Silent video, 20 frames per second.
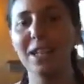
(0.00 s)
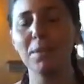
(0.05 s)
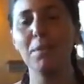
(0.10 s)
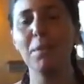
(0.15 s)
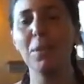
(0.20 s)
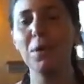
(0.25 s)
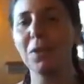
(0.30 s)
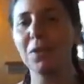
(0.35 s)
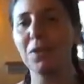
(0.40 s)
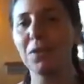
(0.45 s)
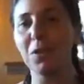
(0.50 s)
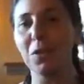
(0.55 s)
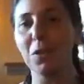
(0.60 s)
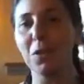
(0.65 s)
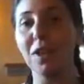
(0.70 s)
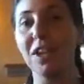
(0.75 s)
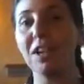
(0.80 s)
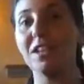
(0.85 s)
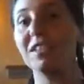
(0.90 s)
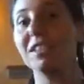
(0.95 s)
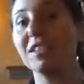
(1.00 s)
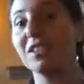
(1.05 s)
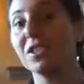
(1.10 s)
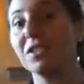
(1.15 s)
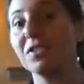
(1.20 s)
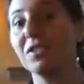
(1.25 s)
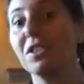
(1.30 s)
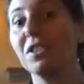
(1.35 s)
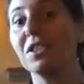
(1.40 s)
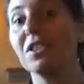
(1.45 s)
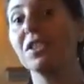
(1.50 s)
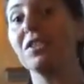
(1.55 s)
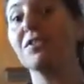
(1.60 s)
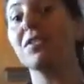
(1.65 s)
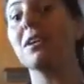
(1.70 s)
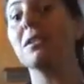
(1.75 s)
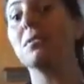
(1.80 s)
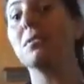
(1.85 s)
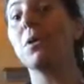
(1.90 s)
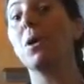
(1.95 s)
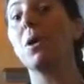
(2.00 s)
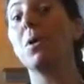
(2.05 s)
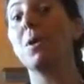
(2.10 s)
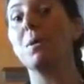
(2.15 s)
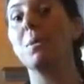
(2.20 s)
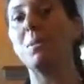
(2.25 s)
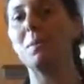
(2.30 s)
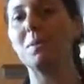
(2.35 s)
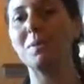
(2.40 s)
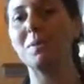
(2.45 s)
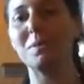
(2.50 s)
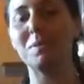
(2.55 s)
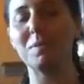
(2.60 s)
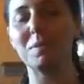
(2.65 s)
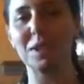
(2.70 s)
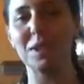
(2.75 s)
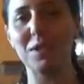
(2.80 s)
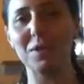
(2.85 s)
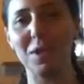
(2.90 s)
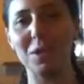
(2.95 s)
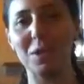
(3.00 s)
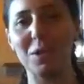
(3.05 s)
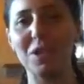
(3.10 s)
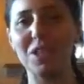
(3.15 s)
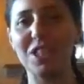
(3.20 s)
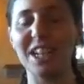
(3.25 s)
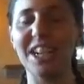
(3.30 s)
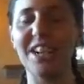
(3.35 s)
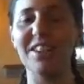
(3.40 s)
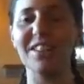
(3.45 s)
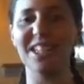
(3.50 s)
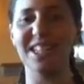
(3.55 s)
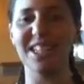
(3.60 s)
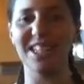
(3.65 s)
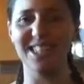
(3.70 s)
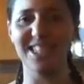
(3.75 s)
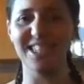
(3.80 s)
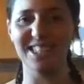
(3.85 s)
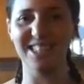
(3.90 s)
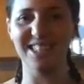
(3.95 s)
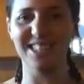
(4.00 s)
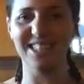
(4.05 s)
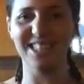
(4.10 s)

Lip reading: beautiful verses of this divine poem that we are all sharing.